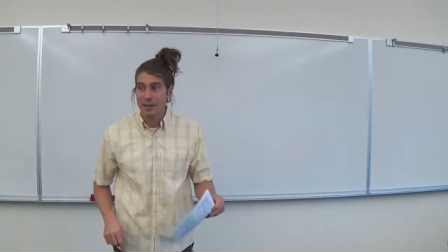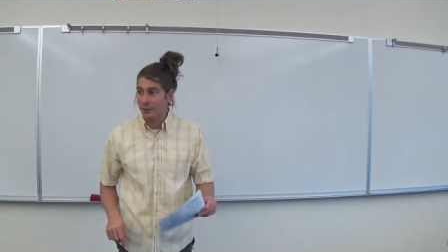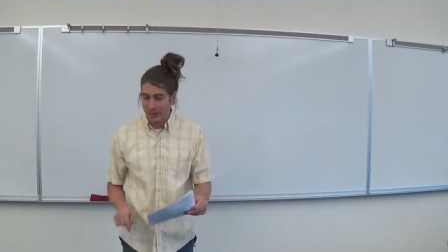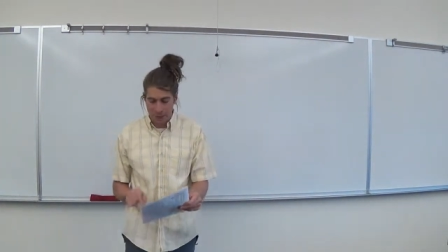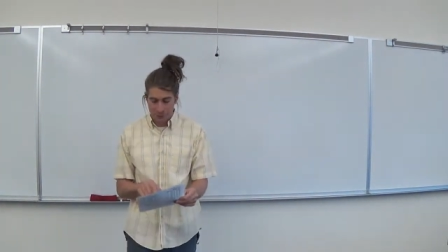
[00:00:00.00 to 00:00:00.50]
If
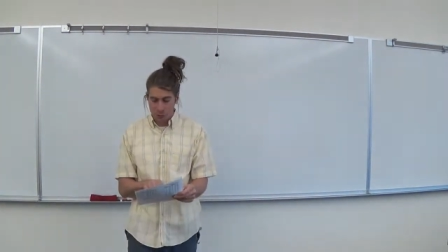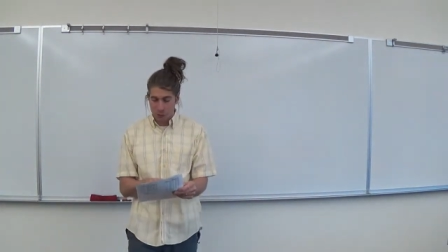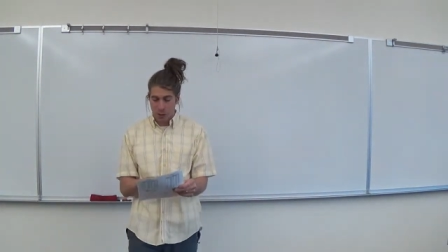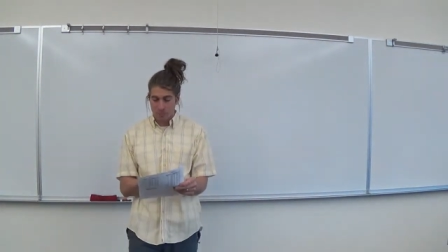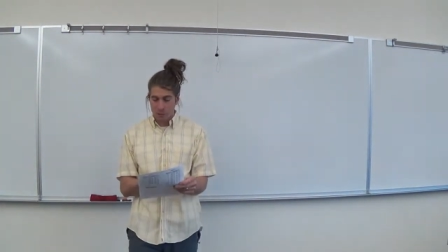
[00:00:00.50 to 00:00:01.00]
you count those
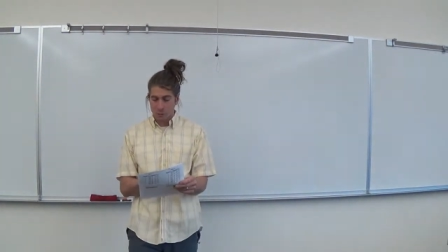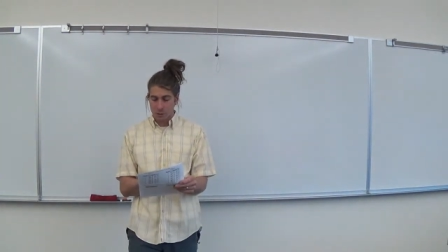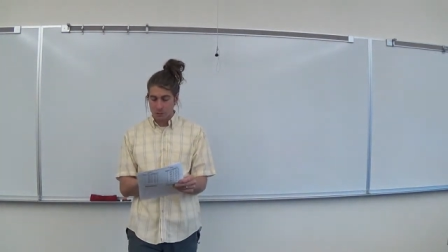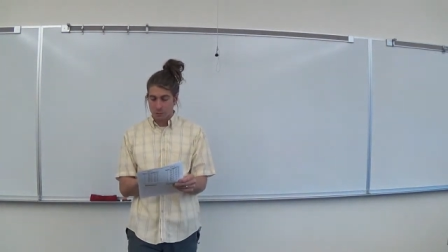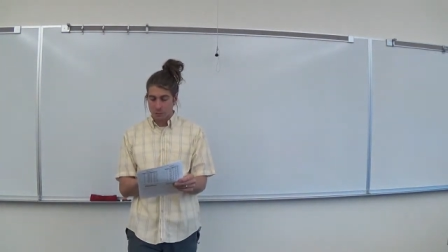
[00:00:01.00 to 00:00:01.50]
starbursts,
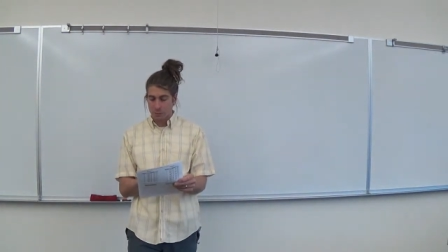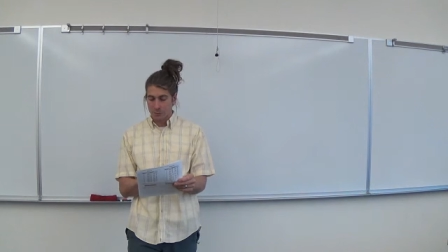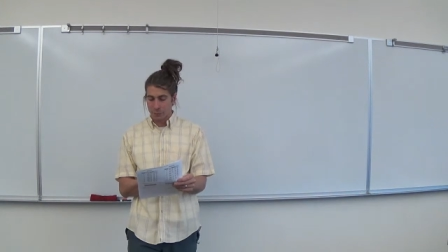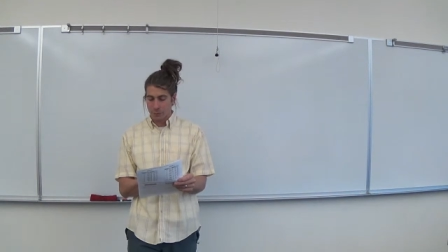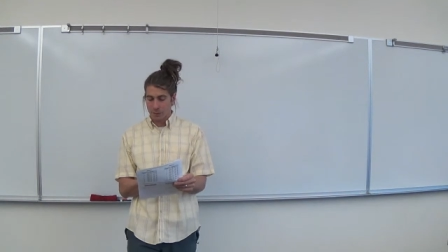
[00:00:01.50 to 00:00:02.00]
one, two, three,
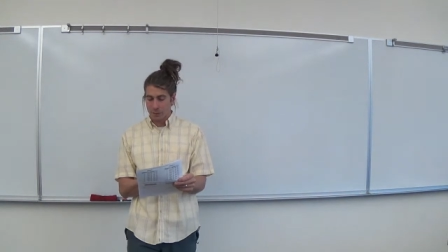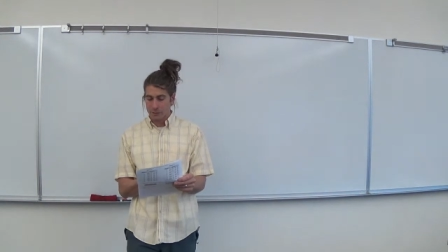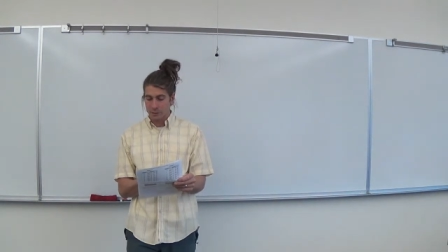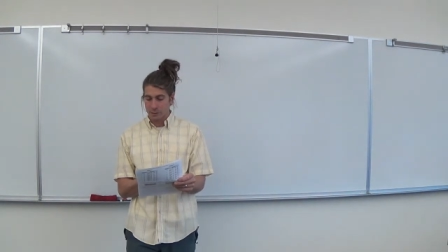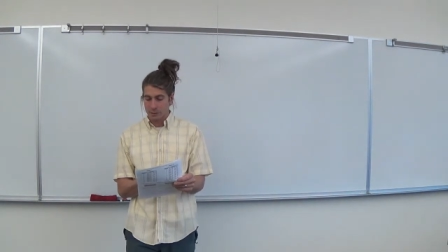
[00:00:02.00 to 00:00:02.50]
four,
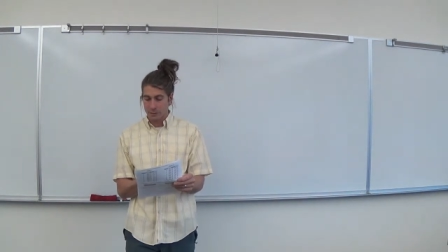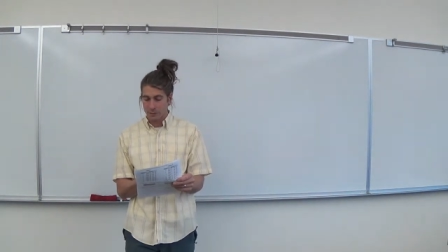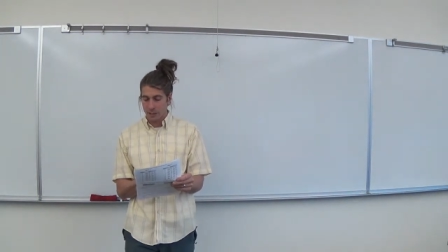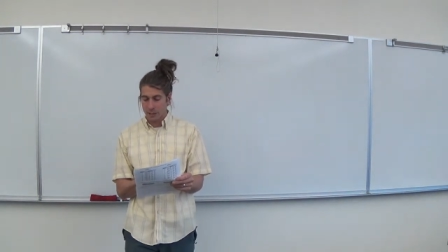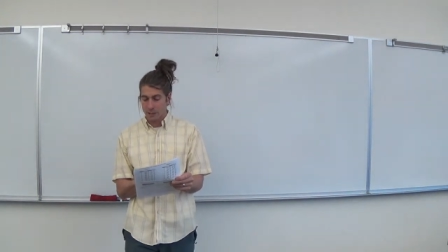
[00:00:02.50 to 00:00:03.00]

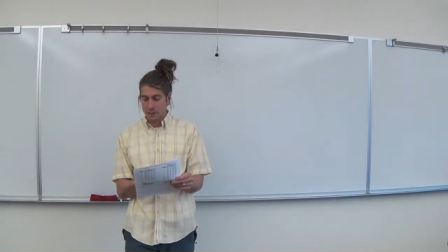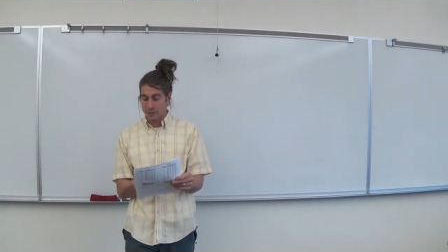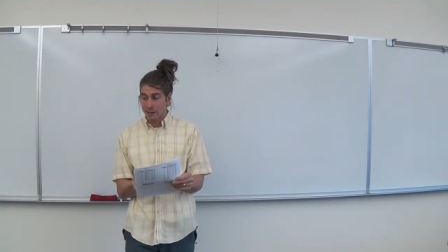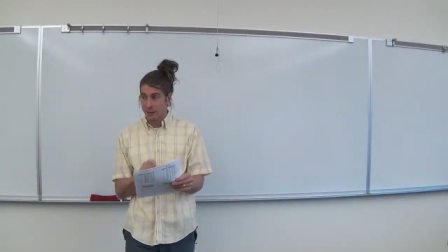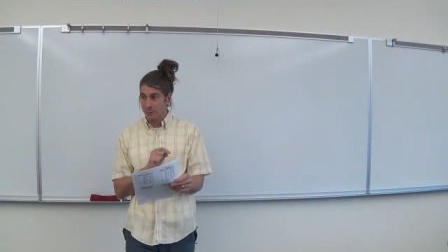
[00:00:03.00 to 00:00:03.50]

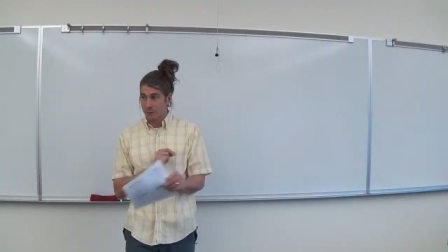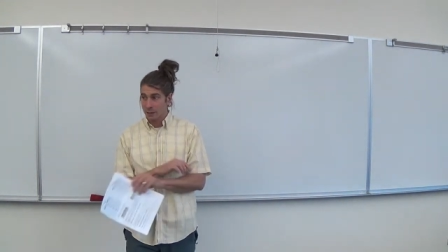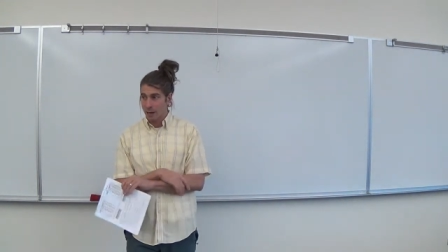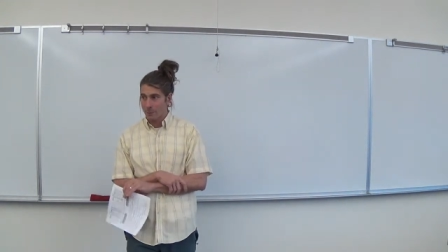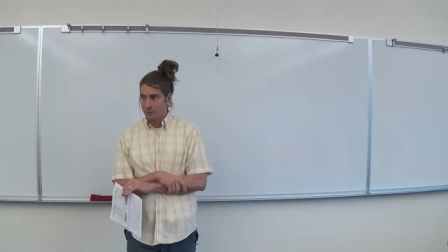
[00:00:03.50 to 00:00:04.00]

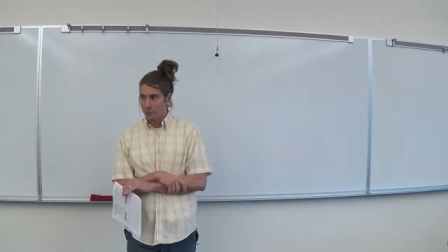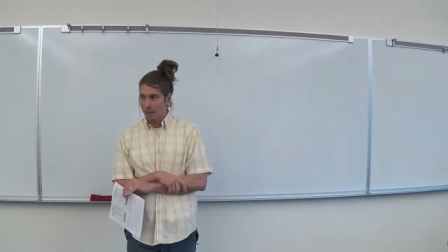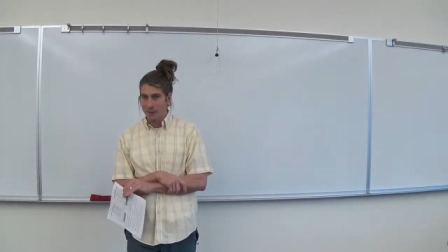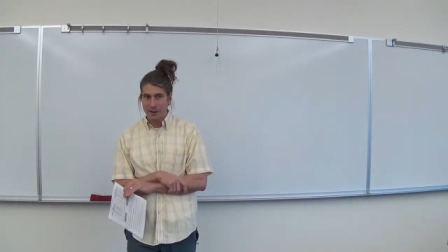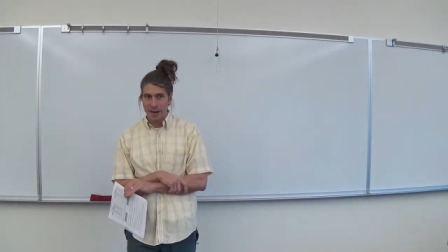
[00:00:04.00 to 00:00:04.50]
I'm up to
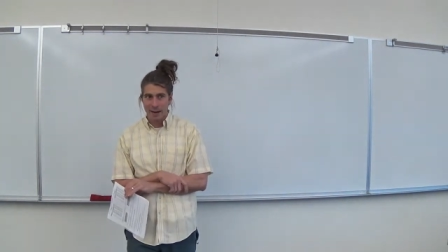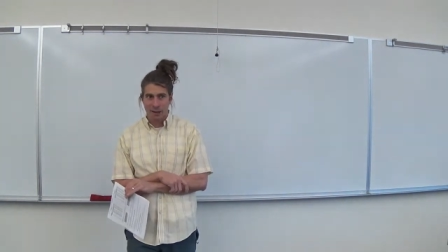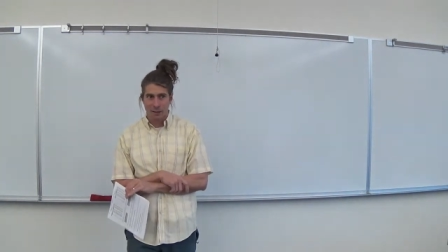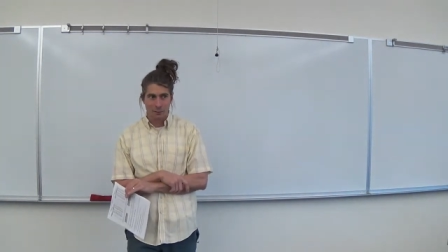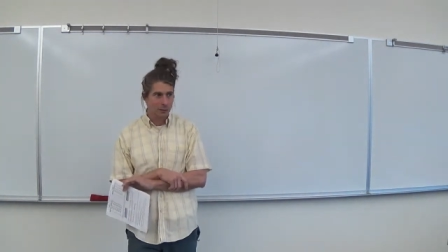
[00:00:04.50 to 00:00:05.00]
11
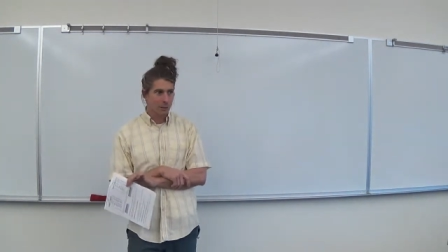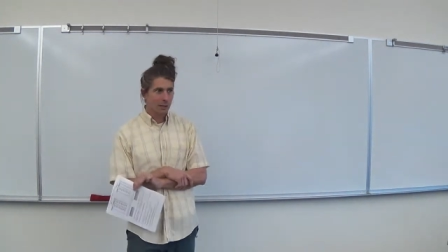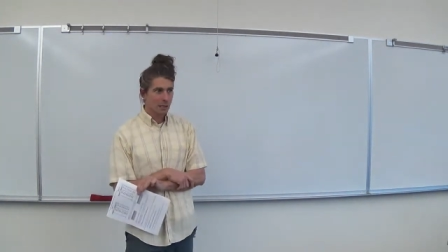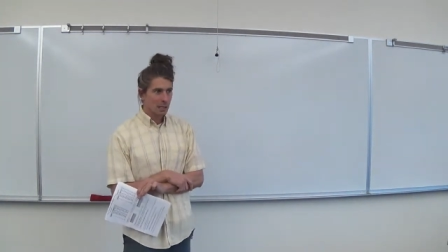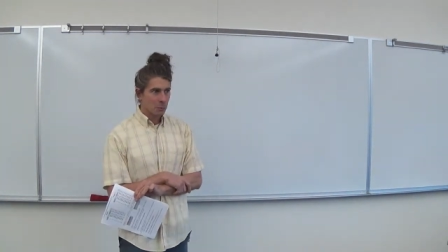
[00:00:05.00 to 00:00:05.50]
now,
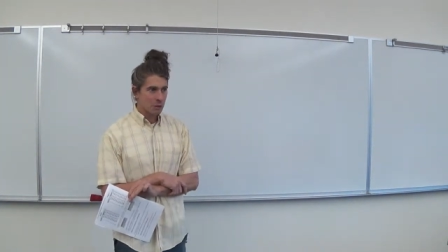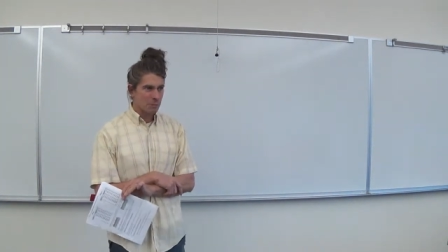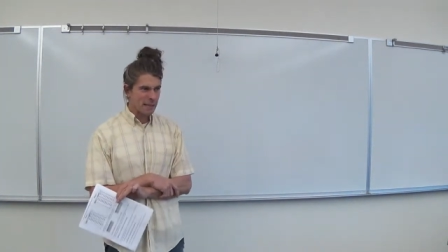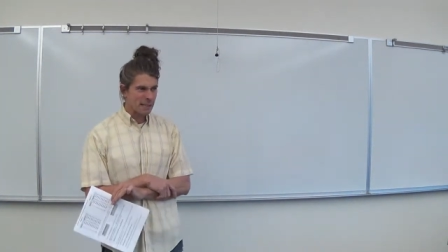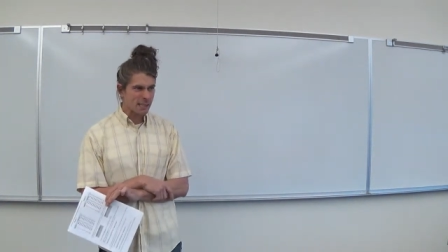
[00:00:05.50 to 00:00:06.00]
which
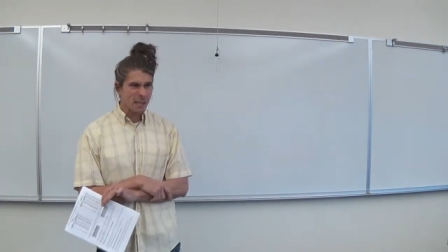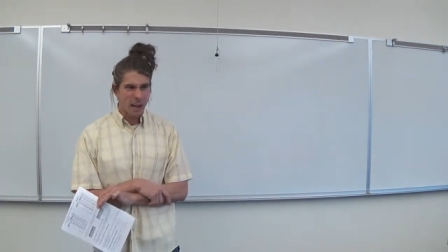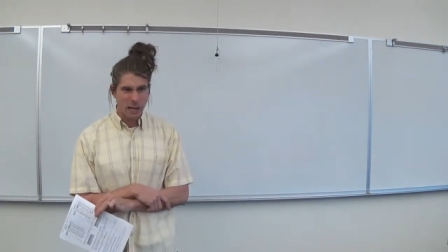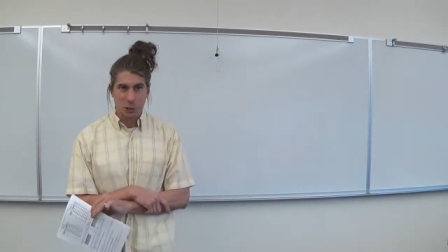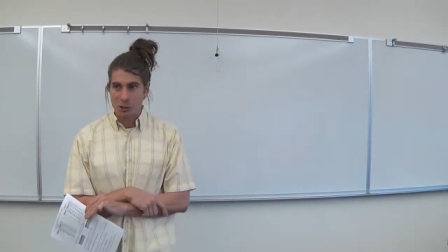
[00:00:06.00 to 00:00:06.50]
means
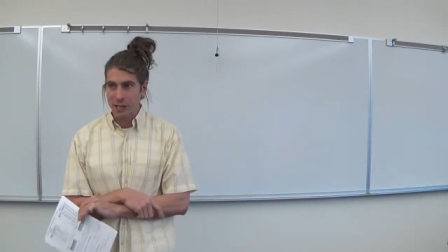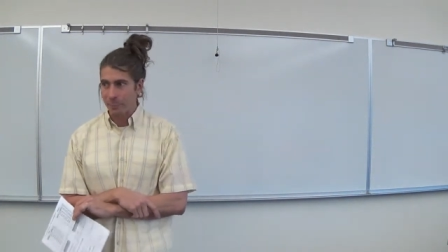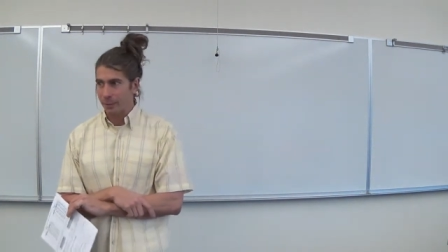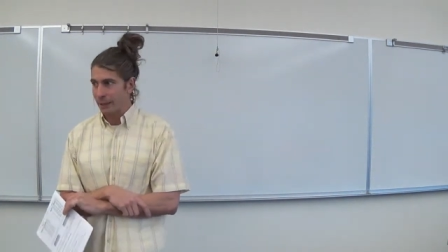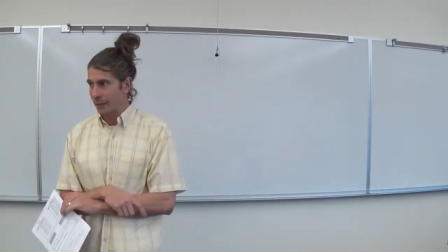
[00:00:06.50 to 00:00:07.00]
I should
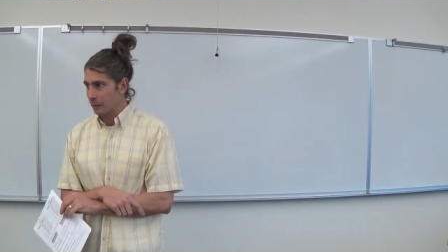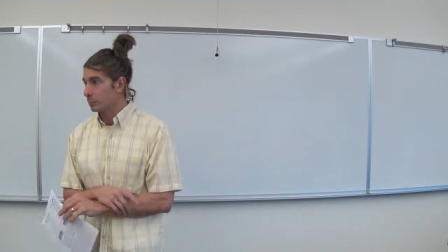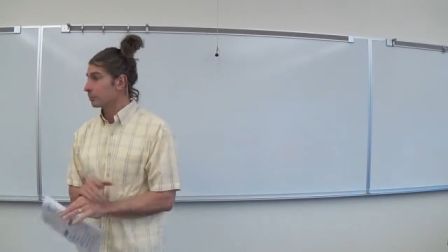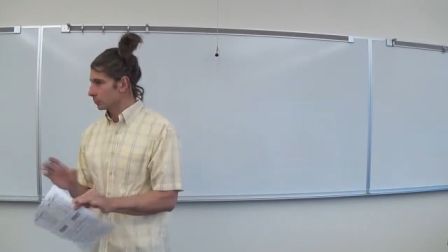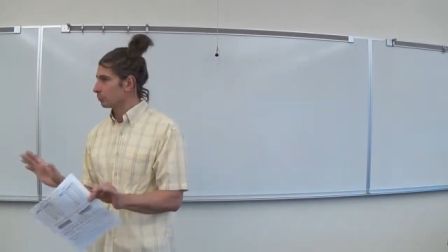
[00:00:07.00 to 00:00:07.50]
stop playing.
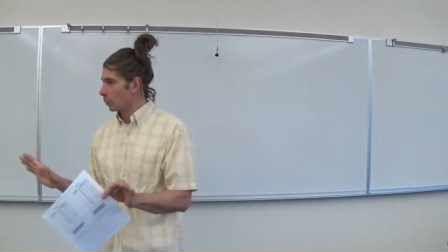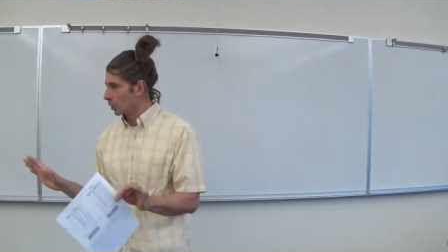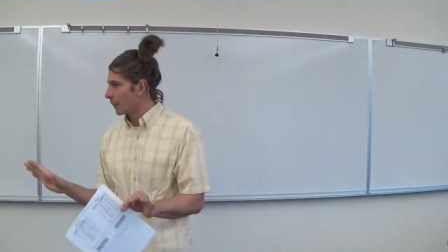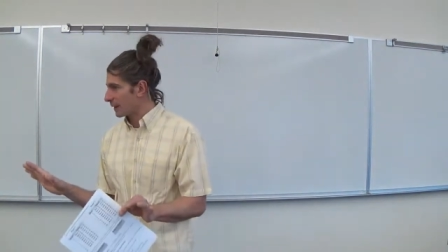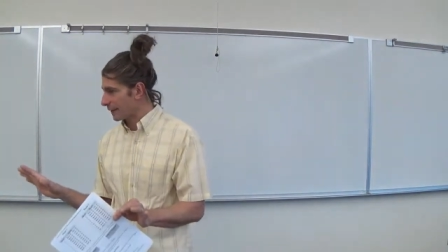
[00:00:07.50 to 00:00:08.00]
But
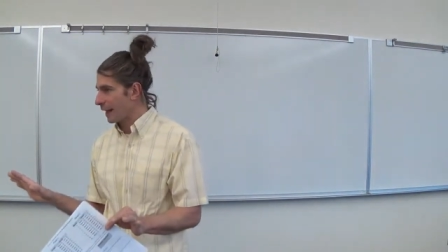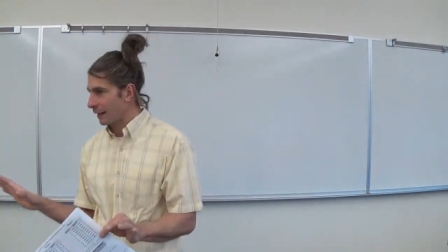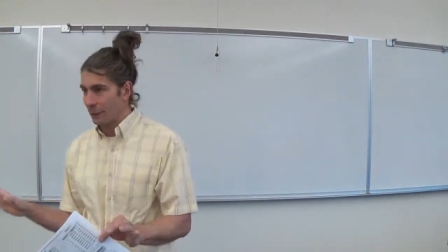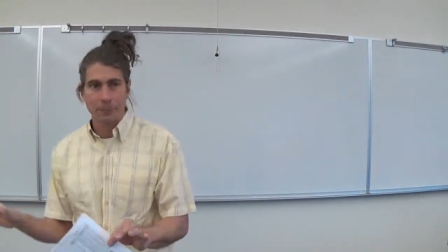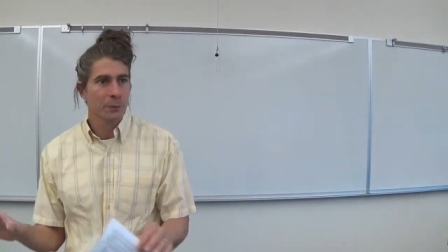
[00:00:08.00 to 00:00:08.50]
we'll get back to that
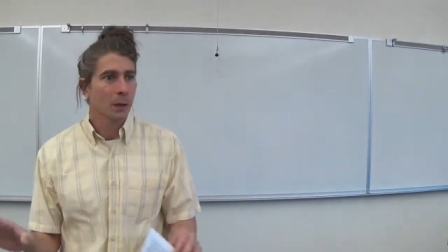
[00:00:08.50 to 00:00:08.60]
later.